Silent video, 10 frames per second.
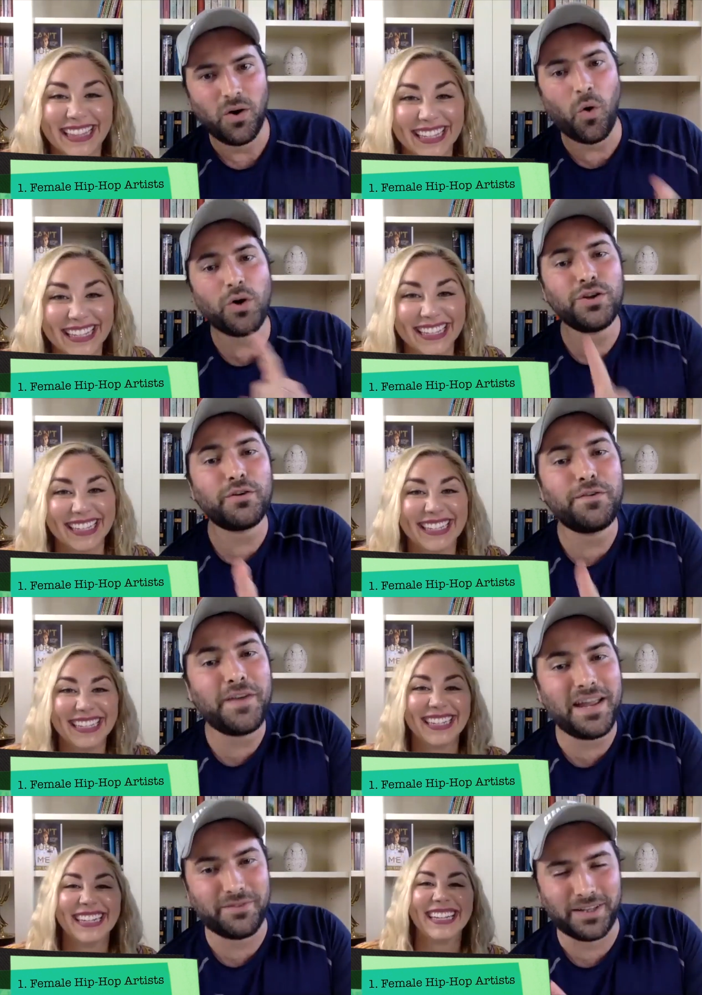Speaker 1: or your
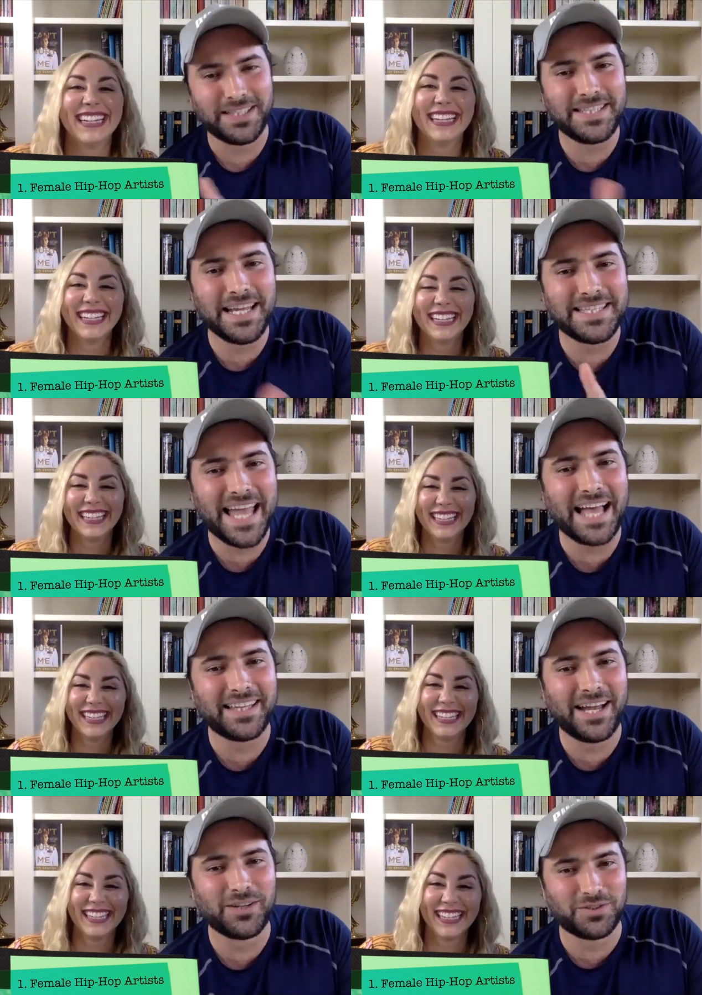favorite. Let's take
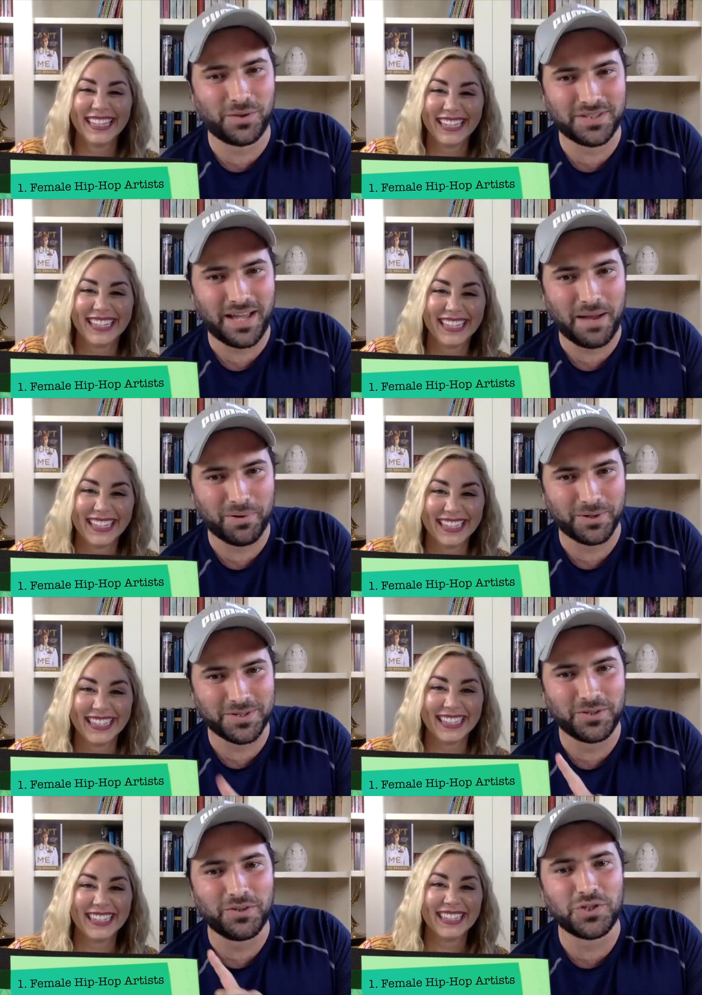talent out so it's not
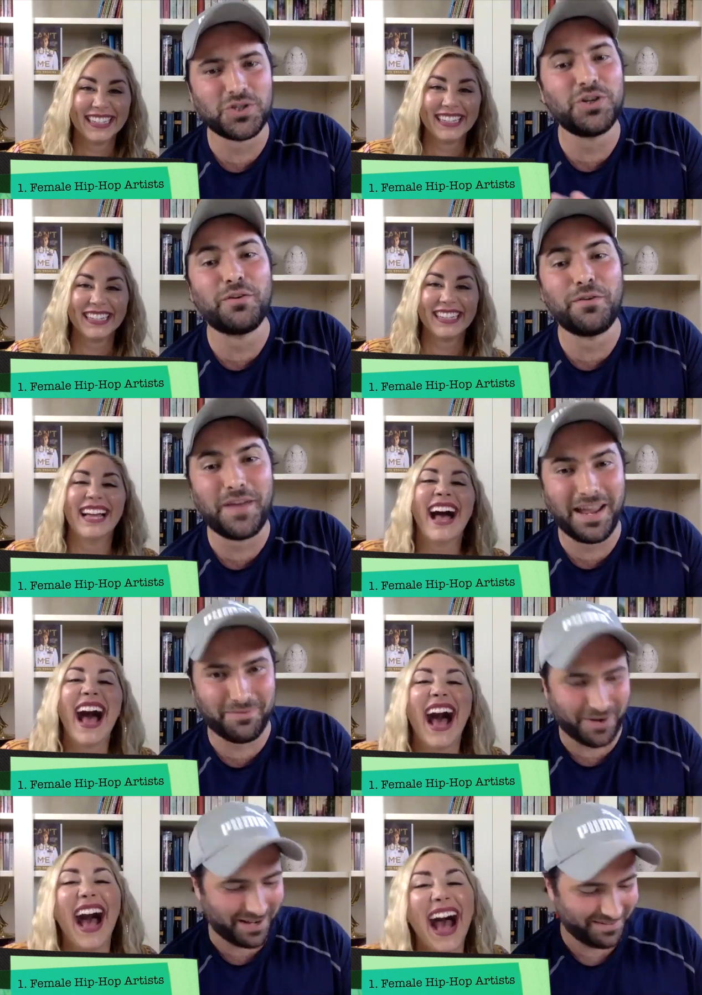personal, just your favorite.